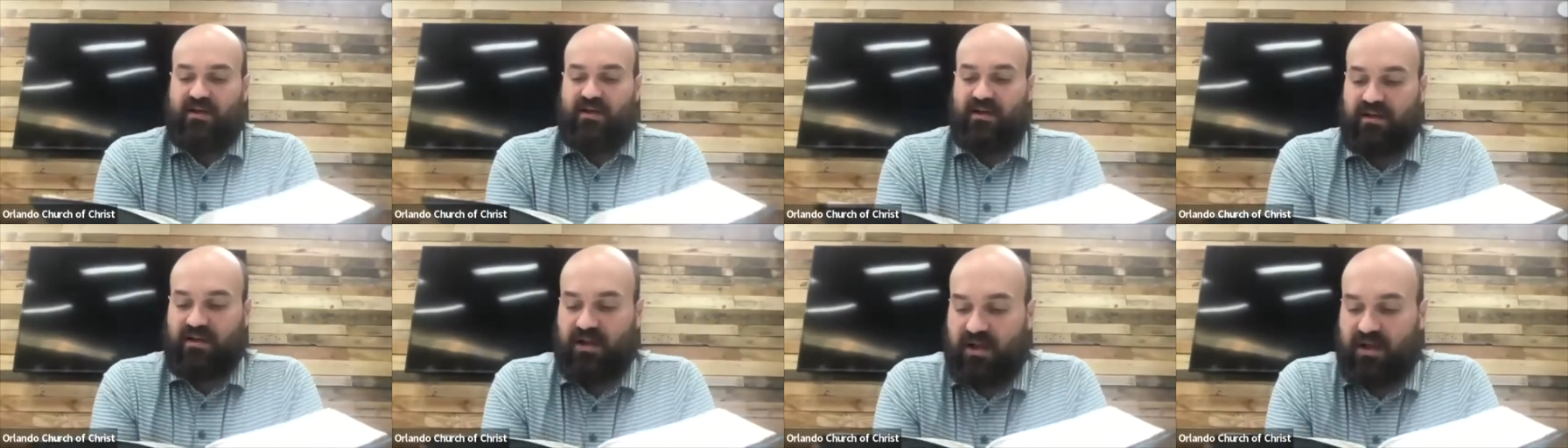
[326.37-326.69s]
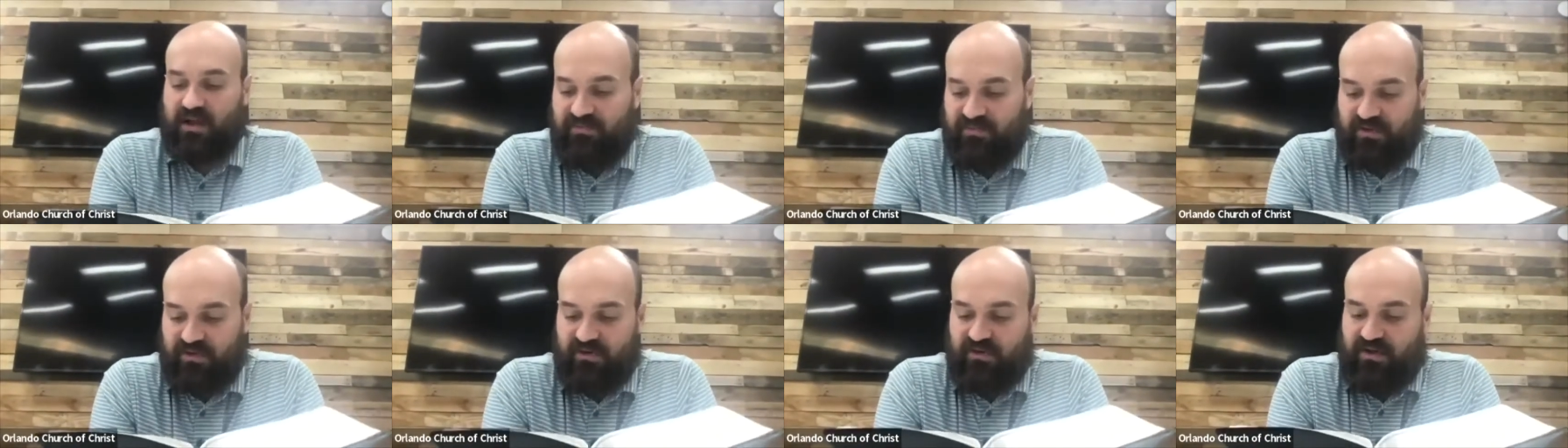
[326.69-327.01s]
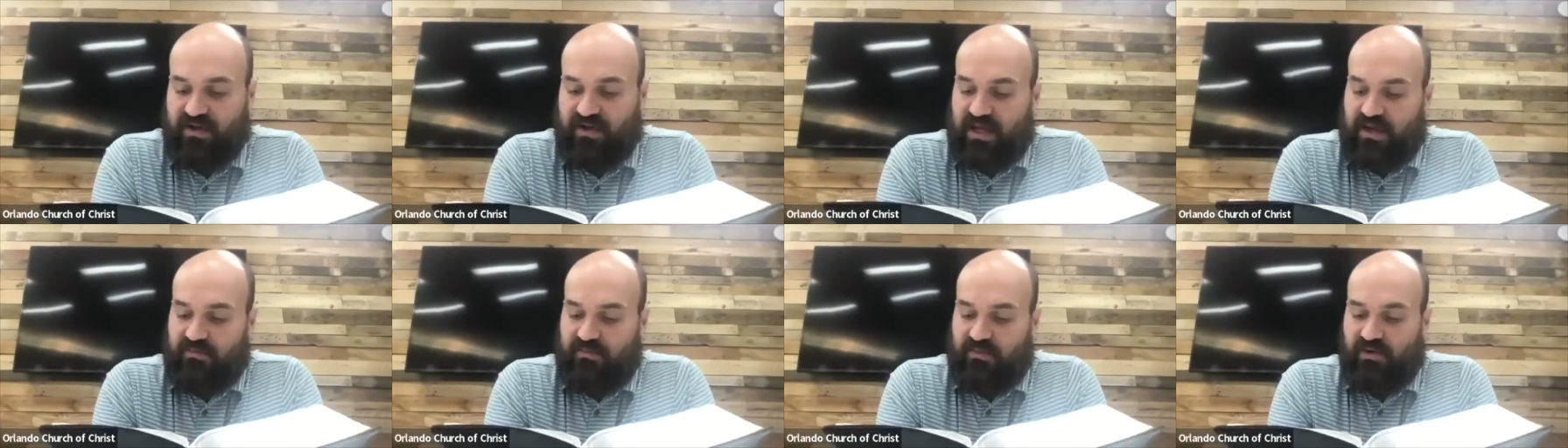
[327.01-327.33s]
Love your
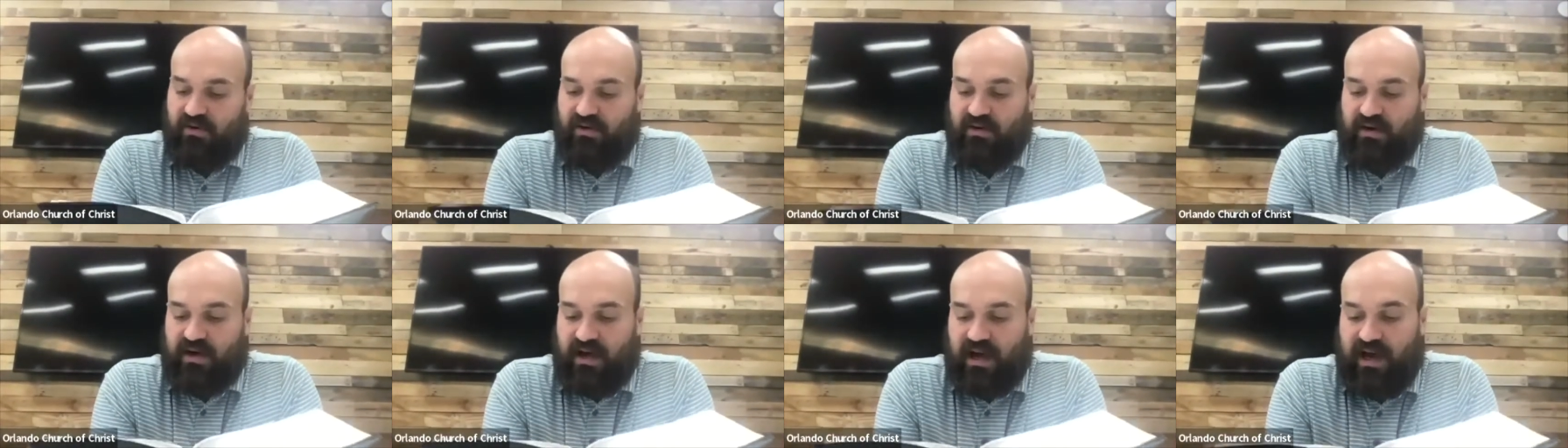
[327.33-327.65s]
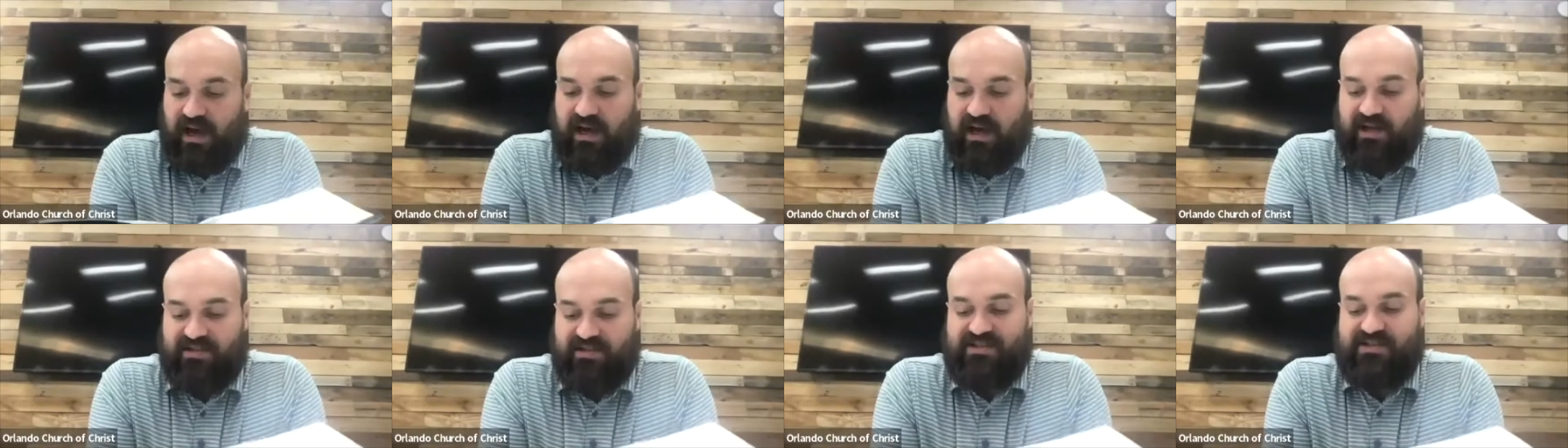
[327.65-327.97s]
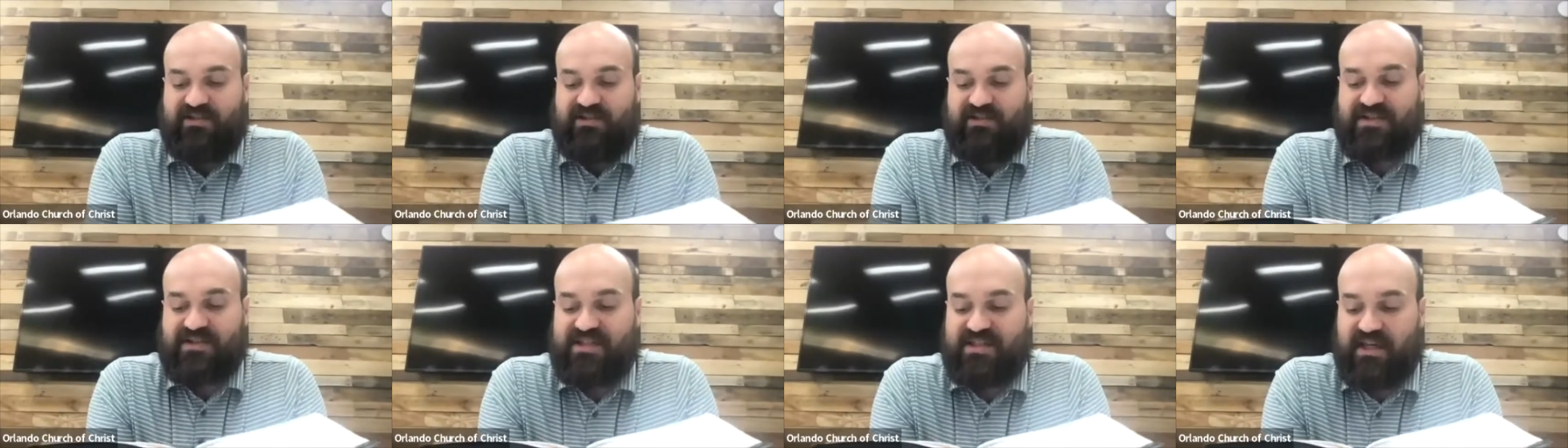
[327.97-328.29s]
neighbor as
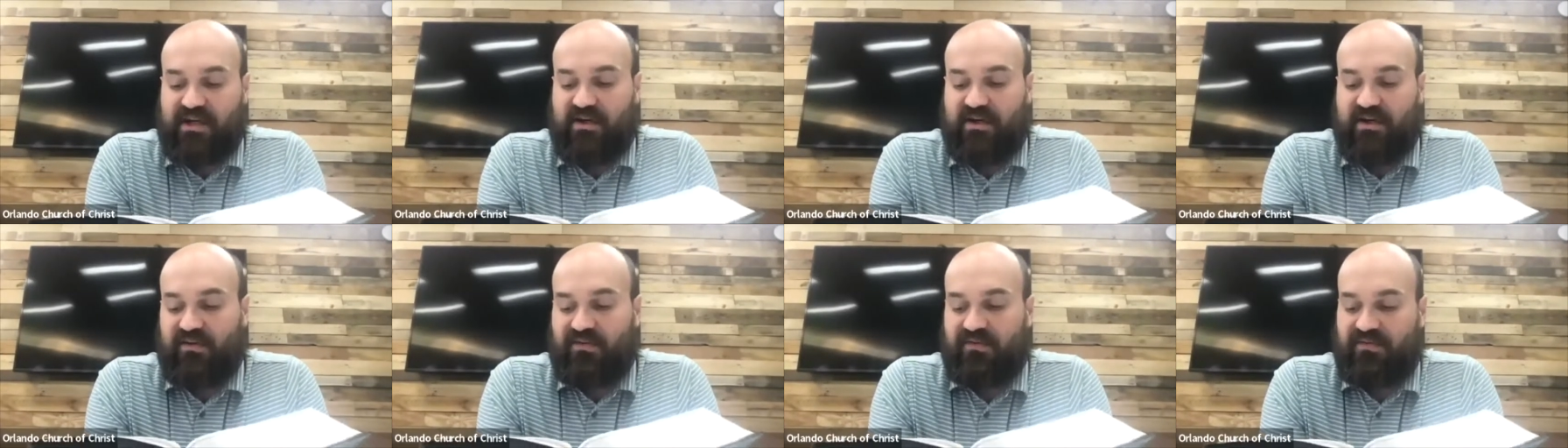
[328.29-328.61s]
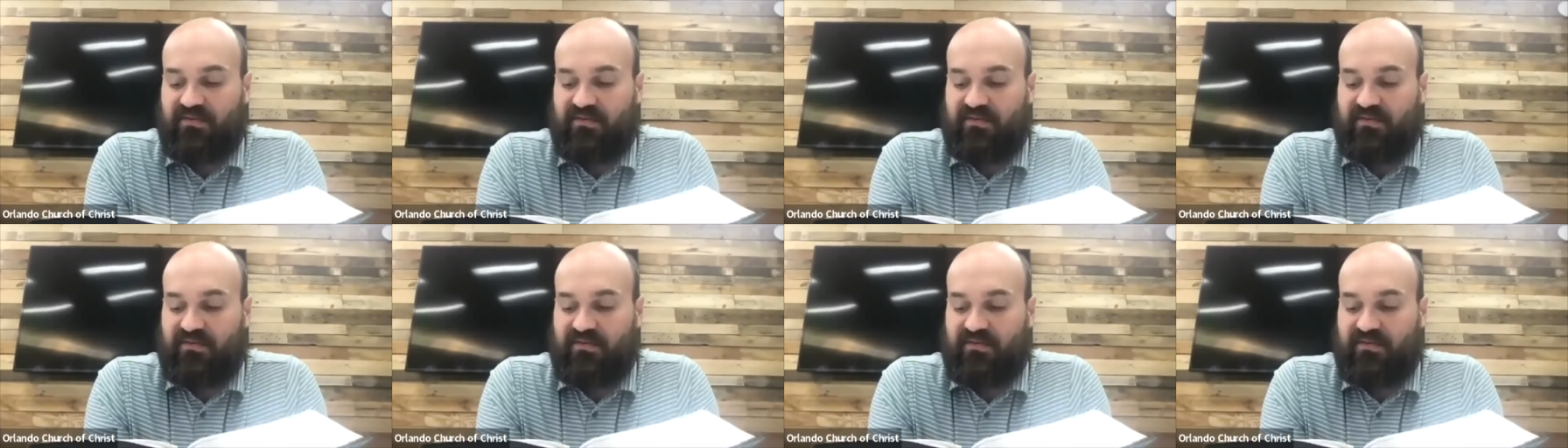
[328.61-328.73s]
yourself.